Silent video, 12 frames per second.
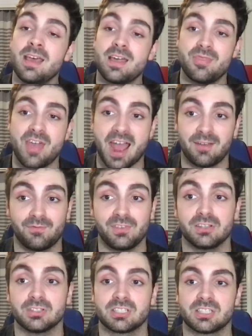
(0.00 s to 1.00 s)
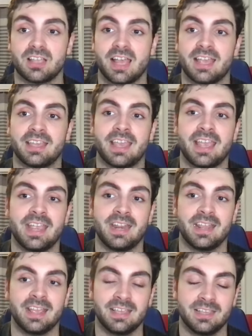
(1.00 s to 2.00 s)
that feels like it
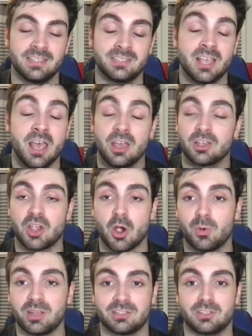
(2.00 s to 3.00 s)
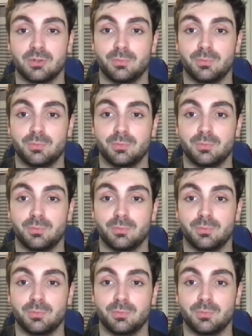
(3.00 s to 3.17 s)
is going to